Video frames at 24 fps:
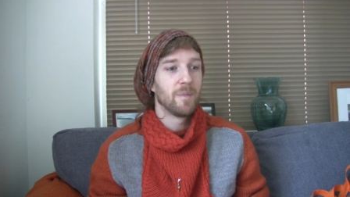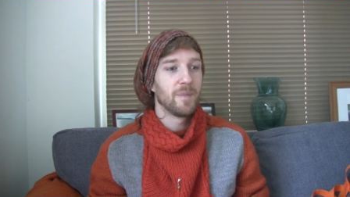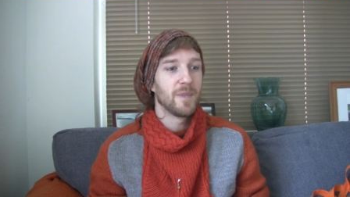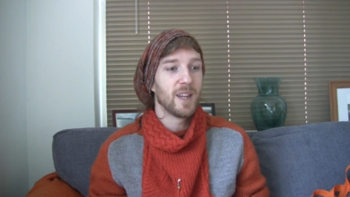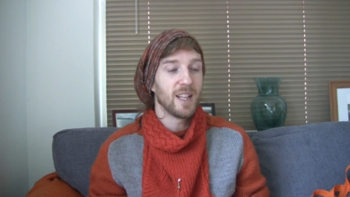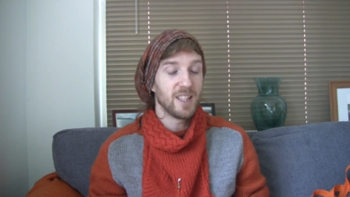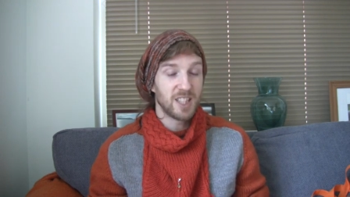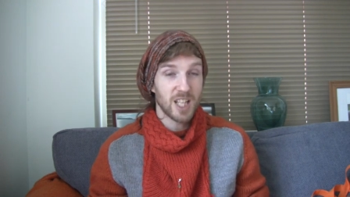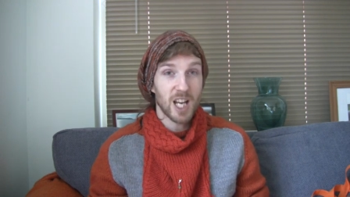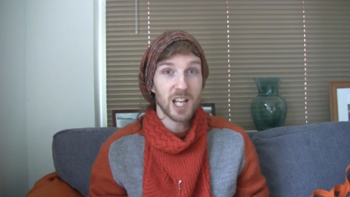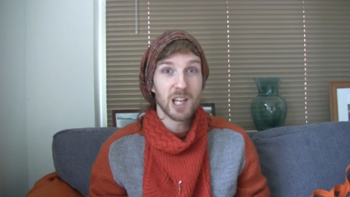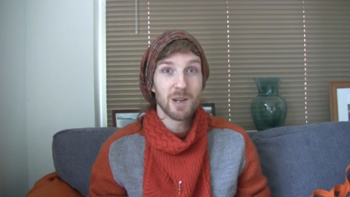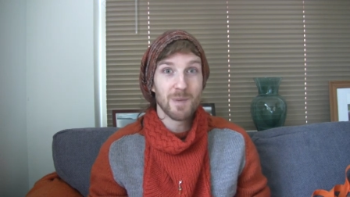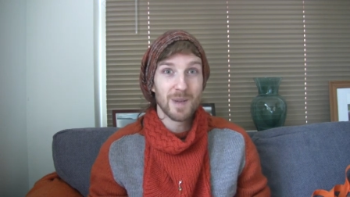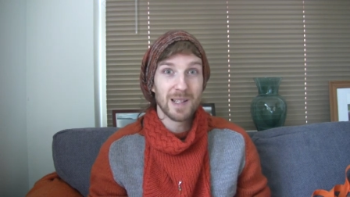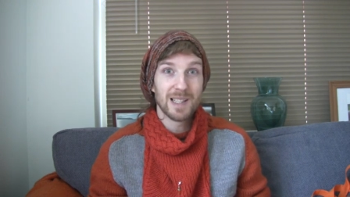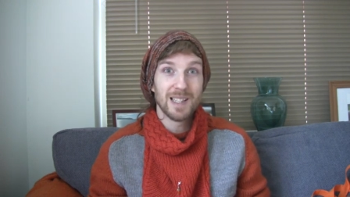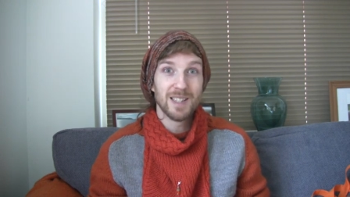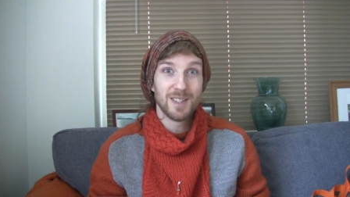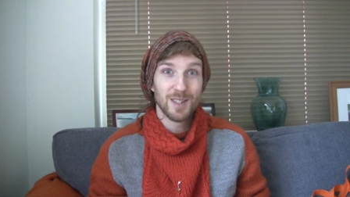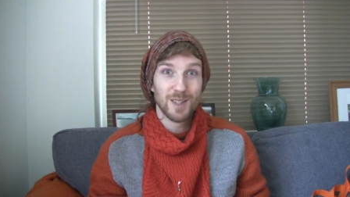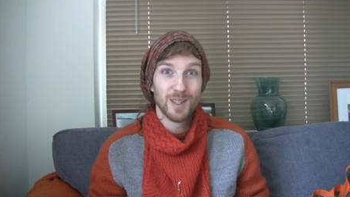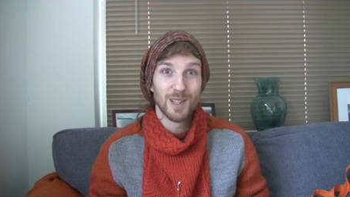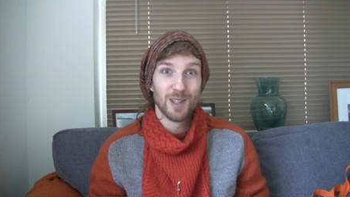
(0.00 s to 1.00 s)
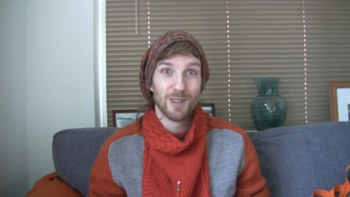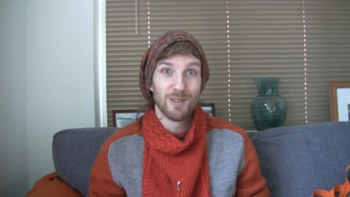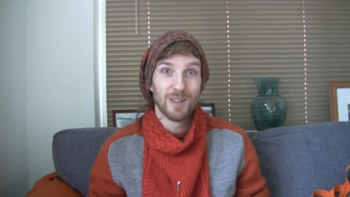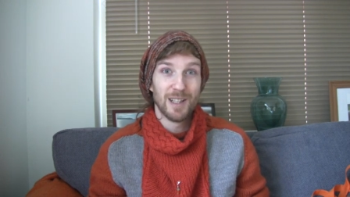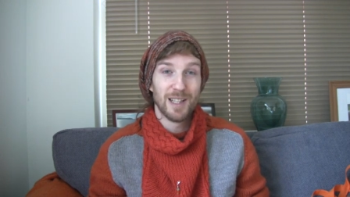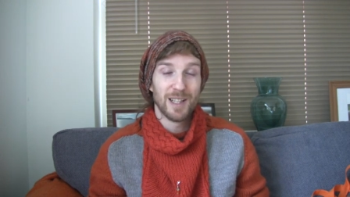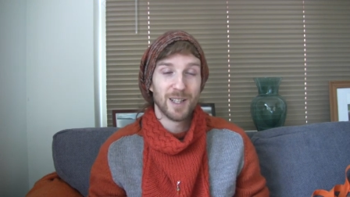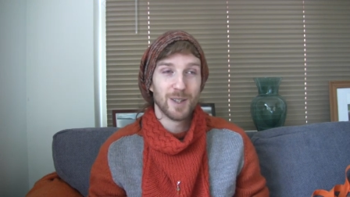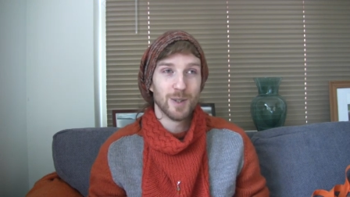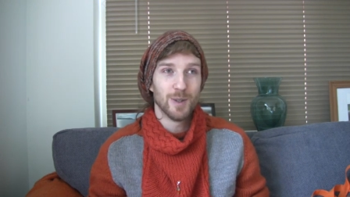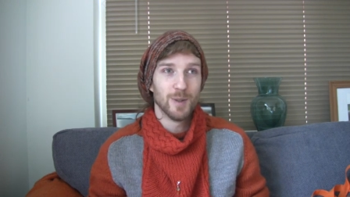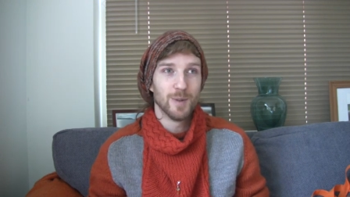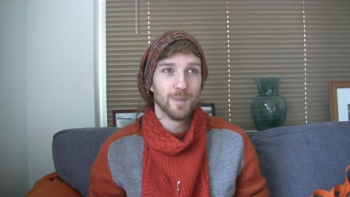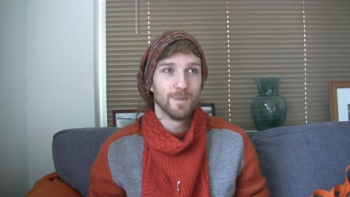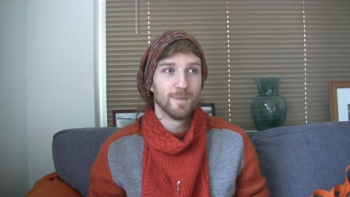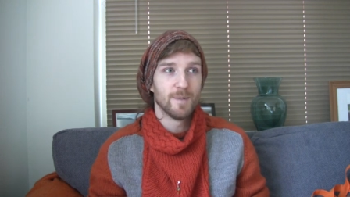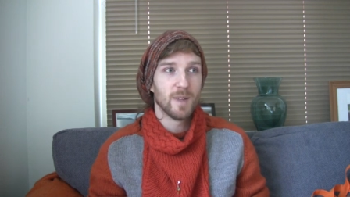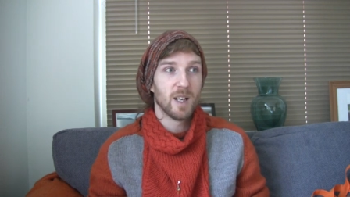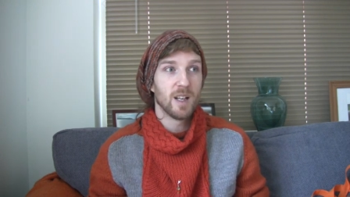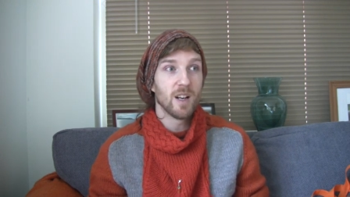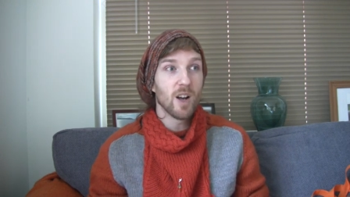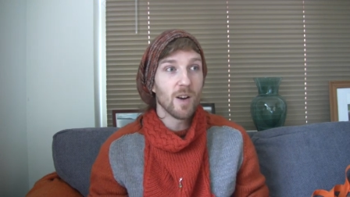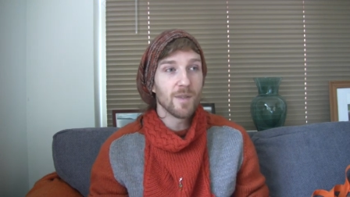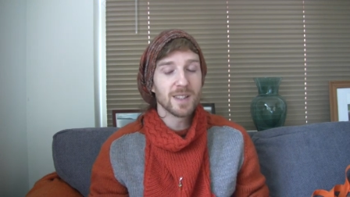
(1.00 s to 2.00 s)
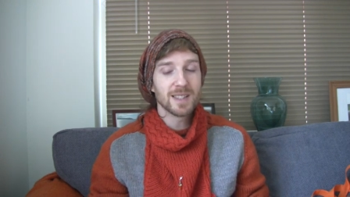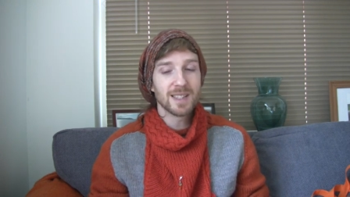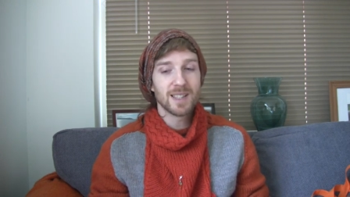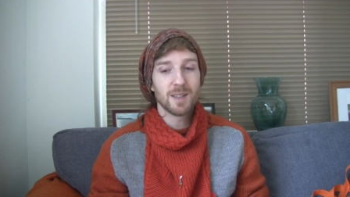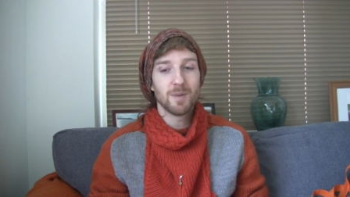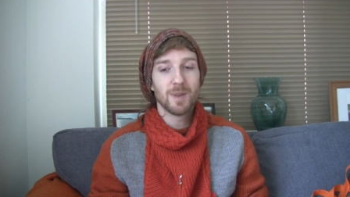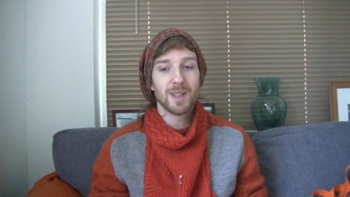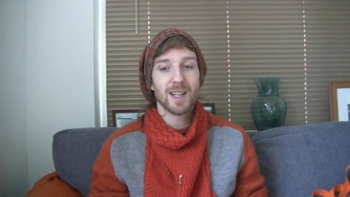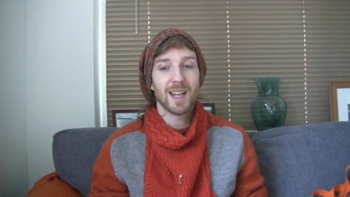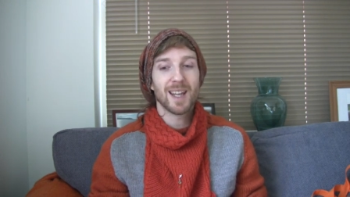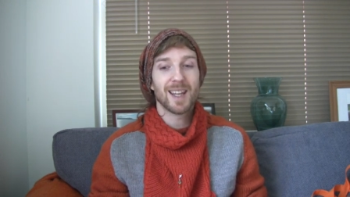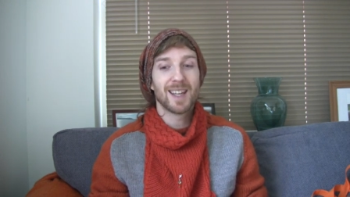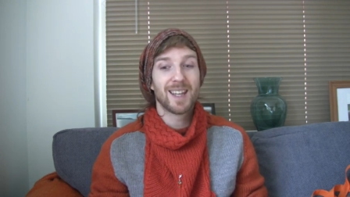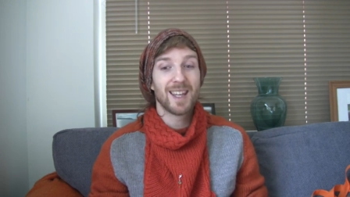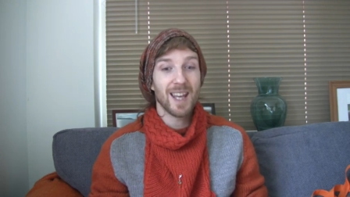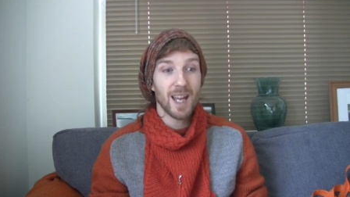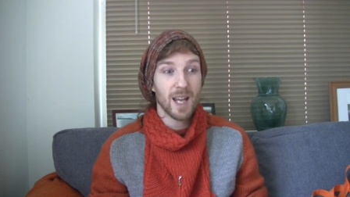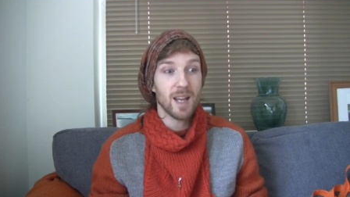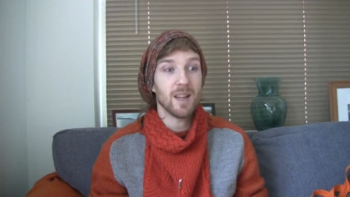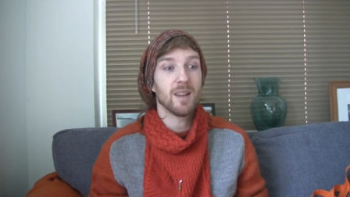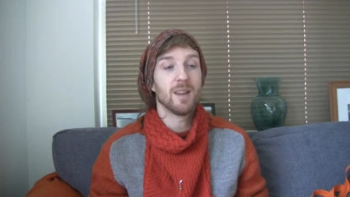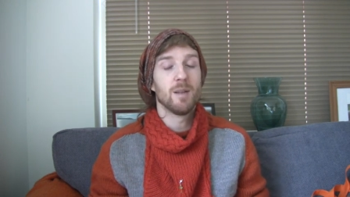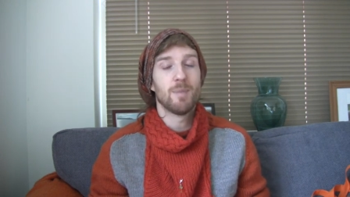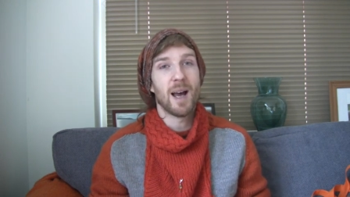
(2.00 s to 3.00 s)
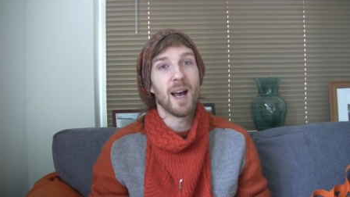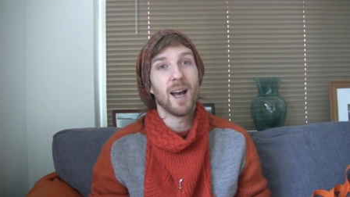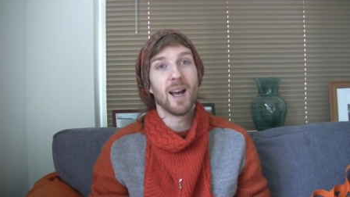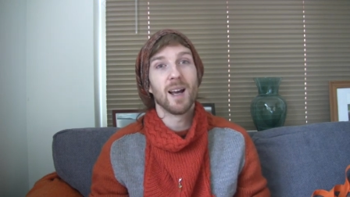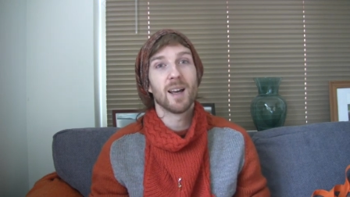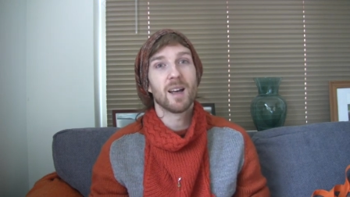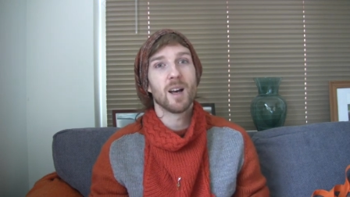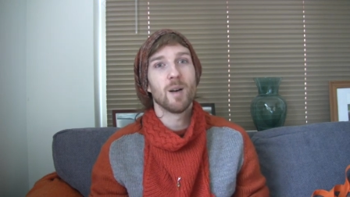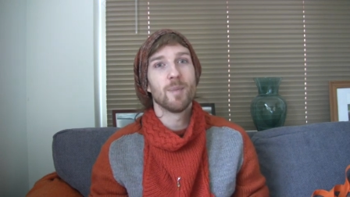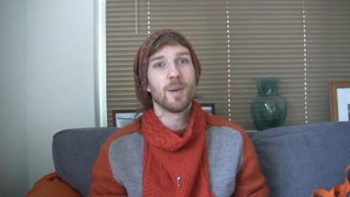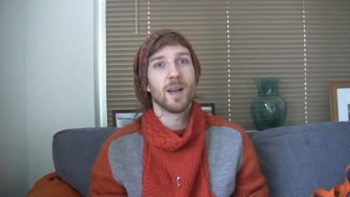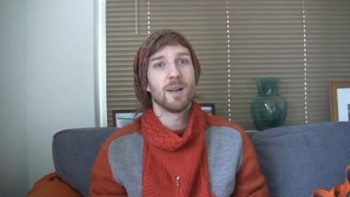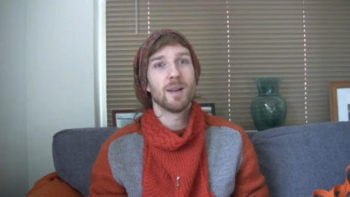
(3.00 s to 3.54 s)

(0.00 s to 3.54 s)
They genuinely do look really cool. And obviously when I get the bag, I'll be